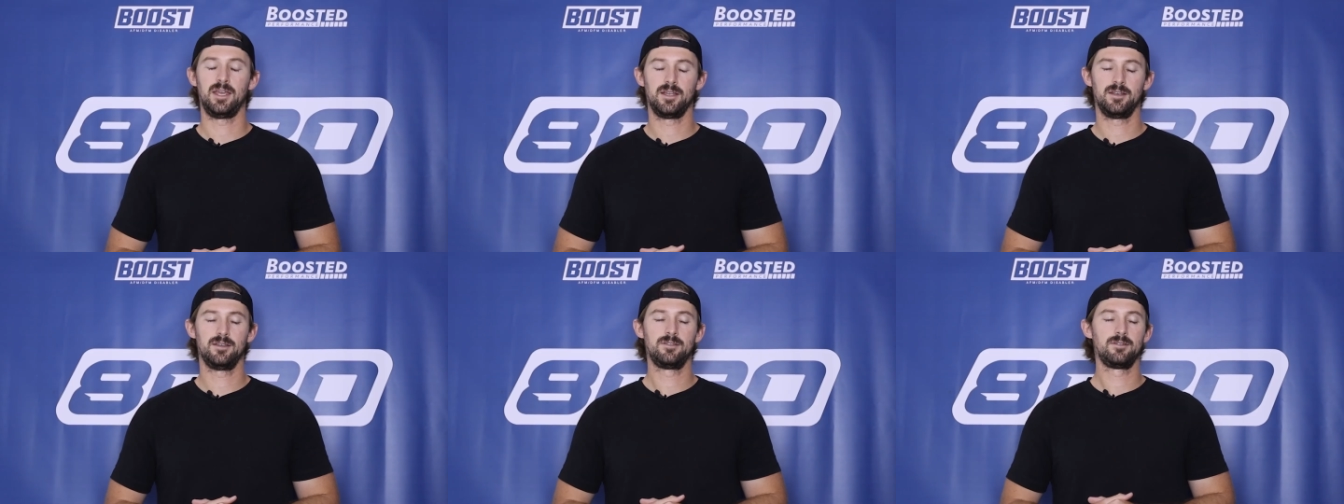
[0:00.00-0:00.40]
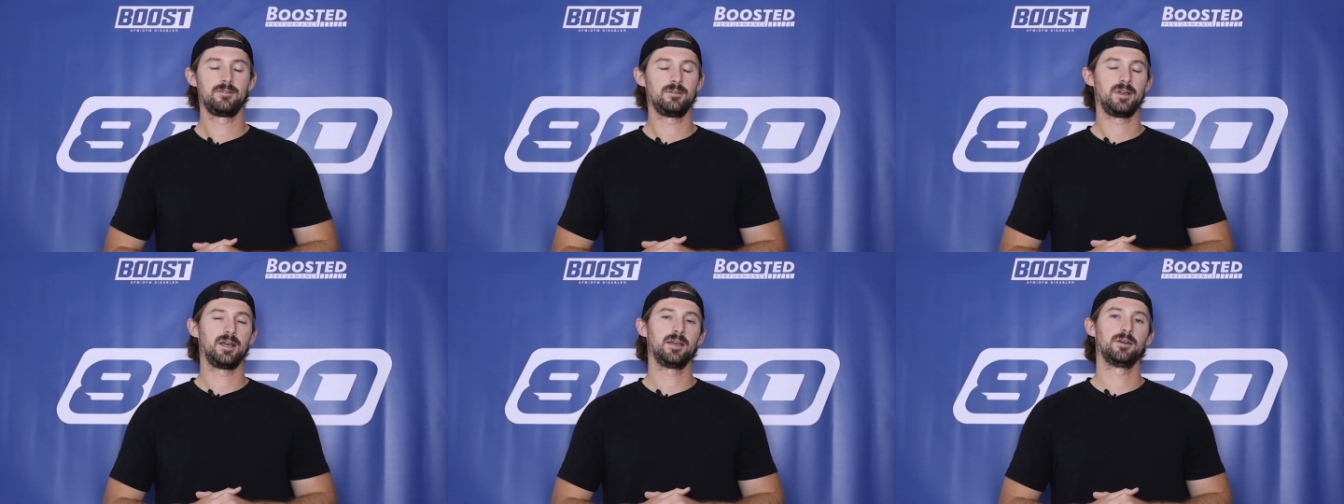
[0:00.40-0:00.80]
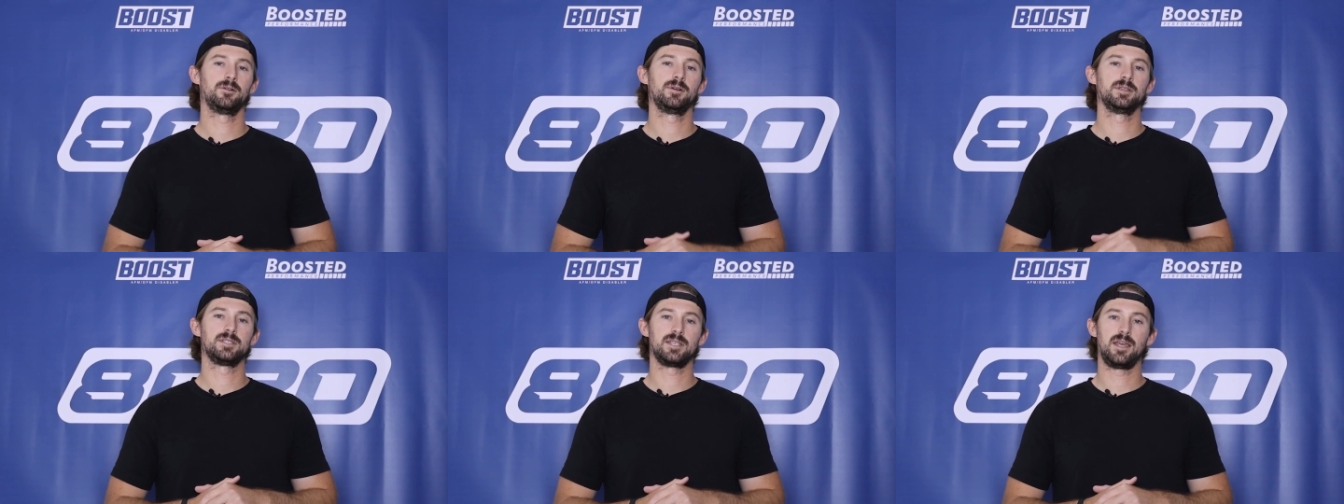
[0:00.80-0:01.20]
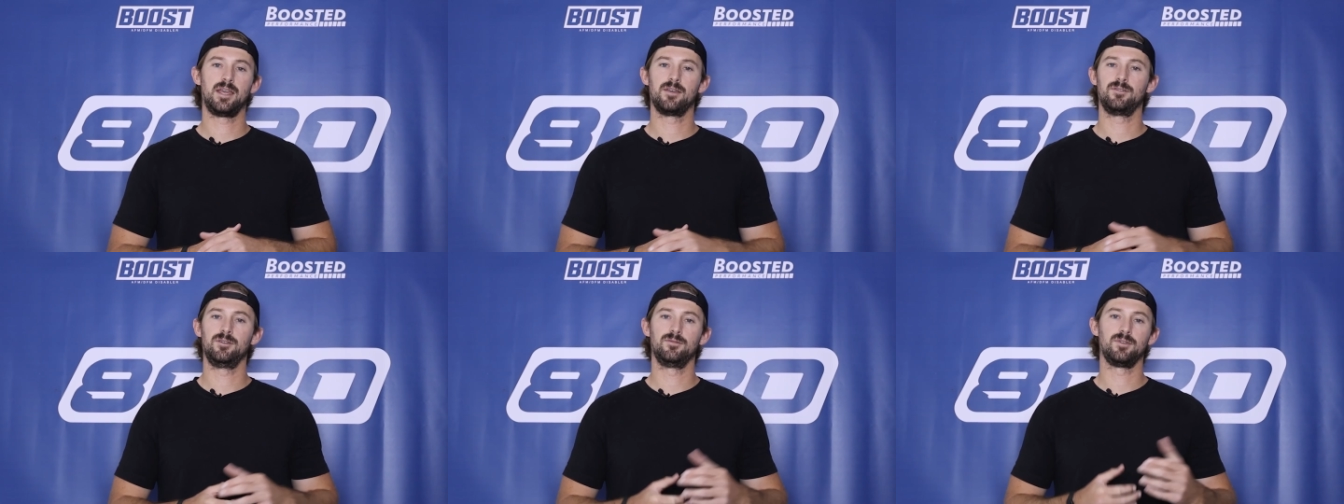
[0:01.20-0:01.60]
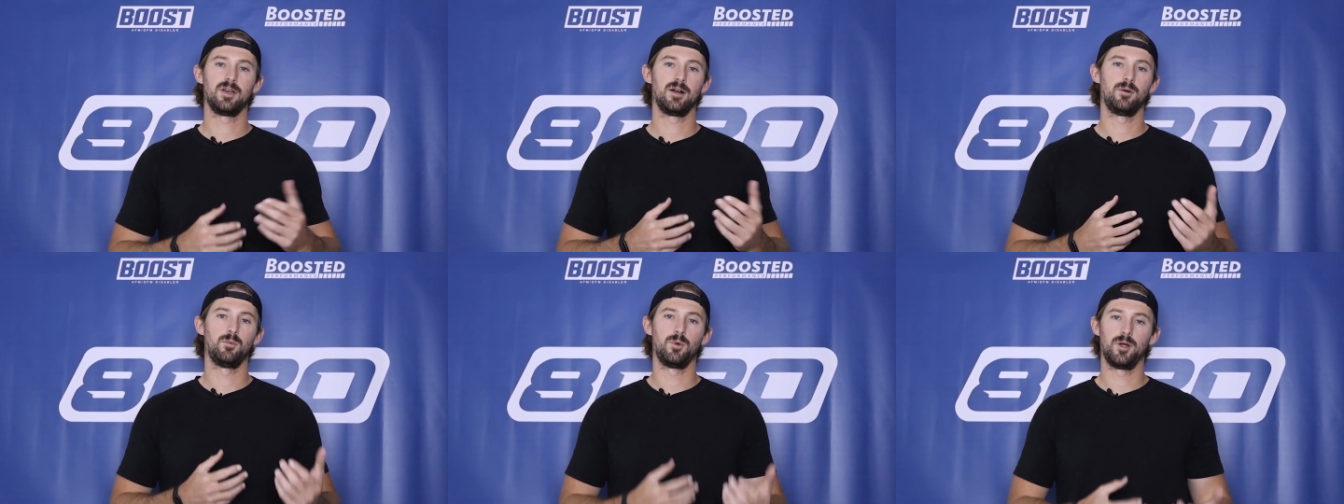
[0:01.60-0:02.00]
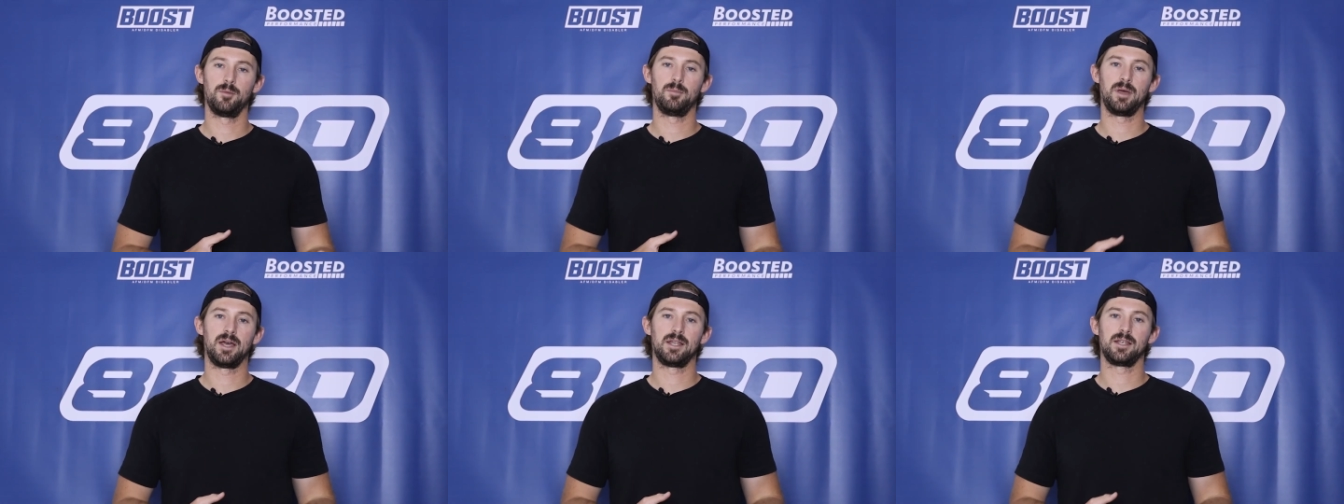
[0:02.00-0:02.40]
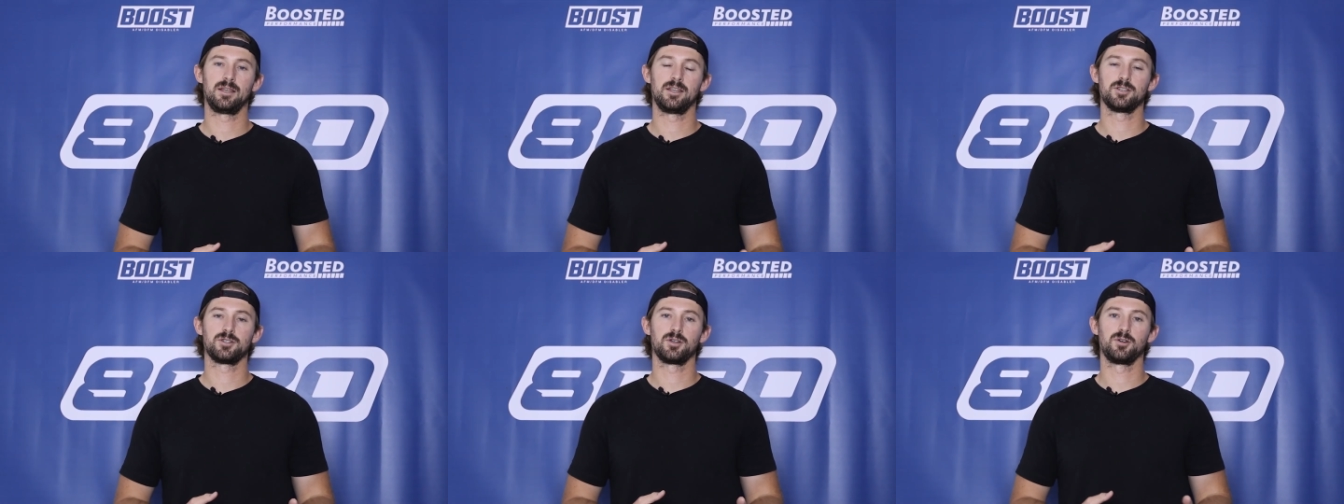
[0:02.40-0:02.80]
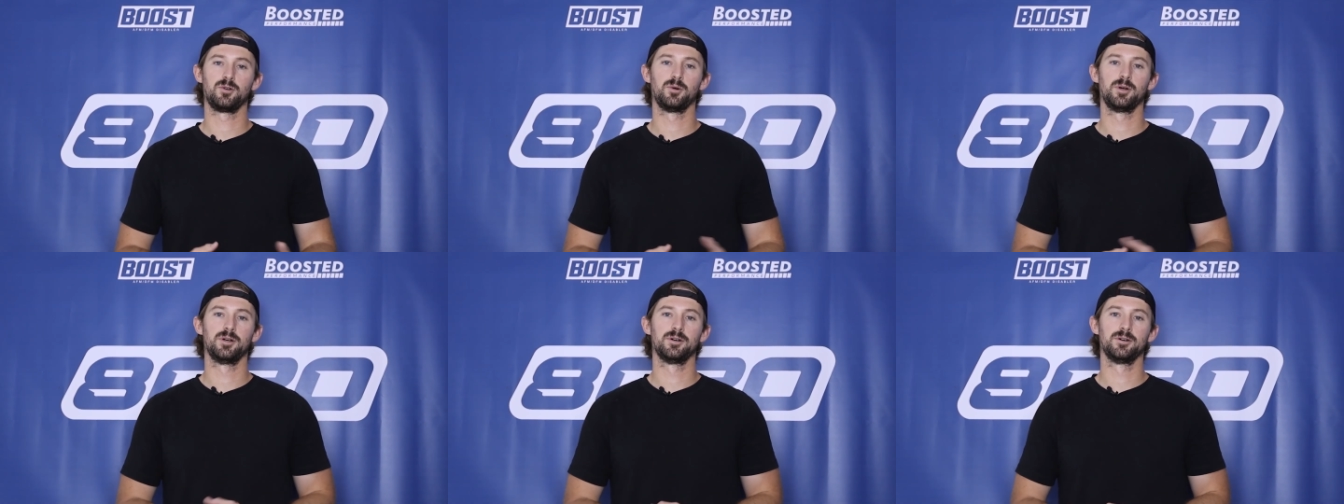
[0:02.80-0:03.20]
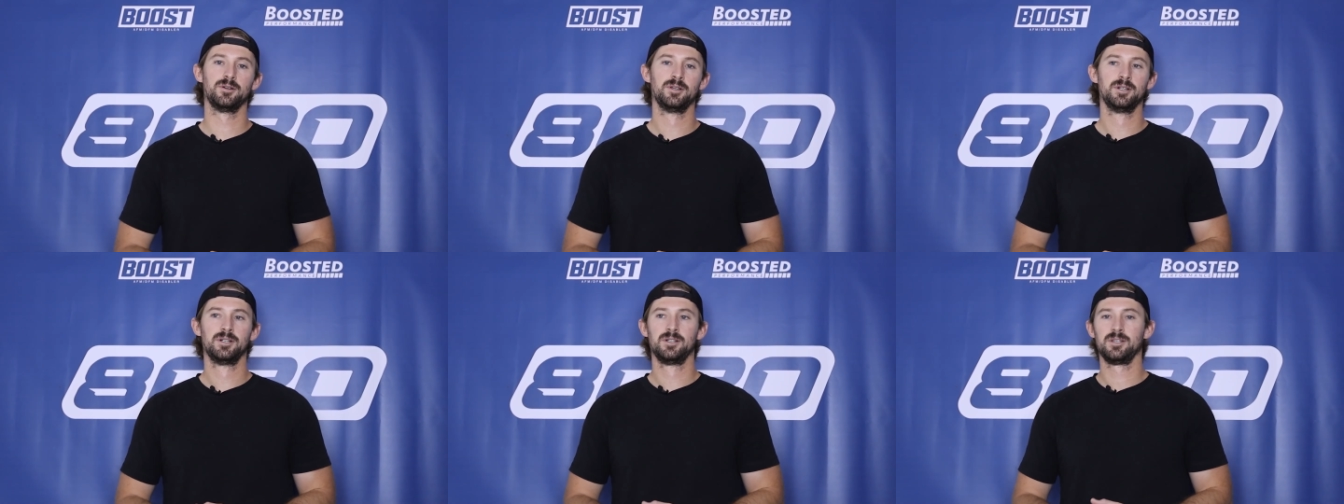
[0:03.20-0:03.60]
And I always say if you've got one bad ignition coil,